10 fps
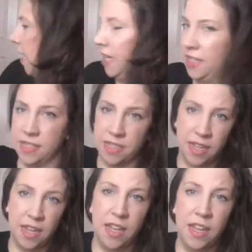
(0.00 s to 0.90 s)
kits,
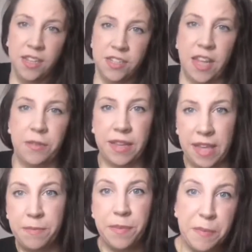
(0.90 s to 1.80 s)
so that will
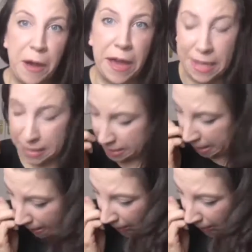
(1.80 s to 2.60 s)
keep them quiet.